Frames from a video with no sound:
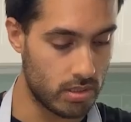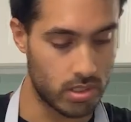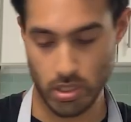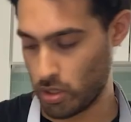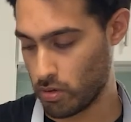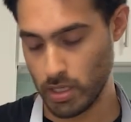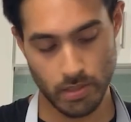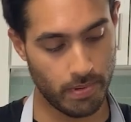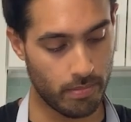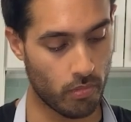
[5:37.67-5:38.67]
So you don't need
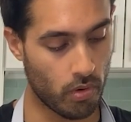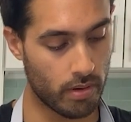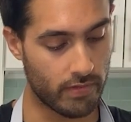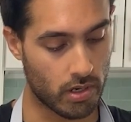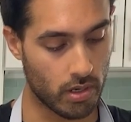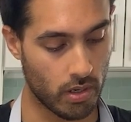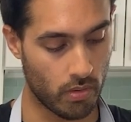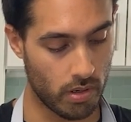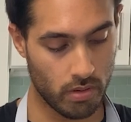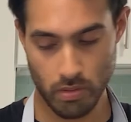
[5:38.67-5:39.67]
to put more of the cooking
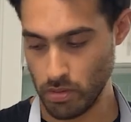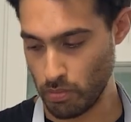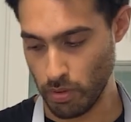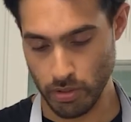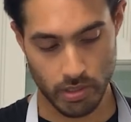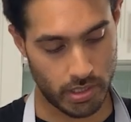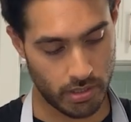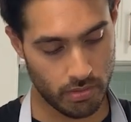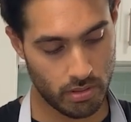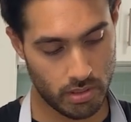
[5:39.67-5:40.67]
oil. What you can
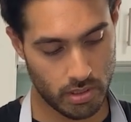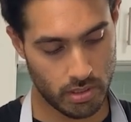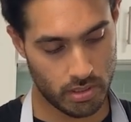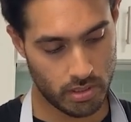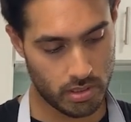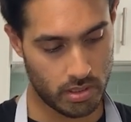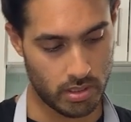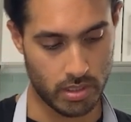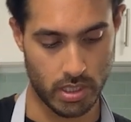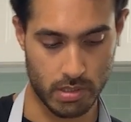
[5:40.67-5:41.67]
do
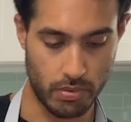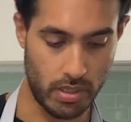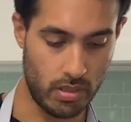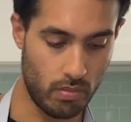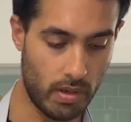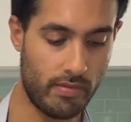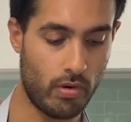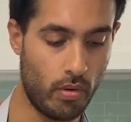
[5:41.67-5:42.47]
is put whatever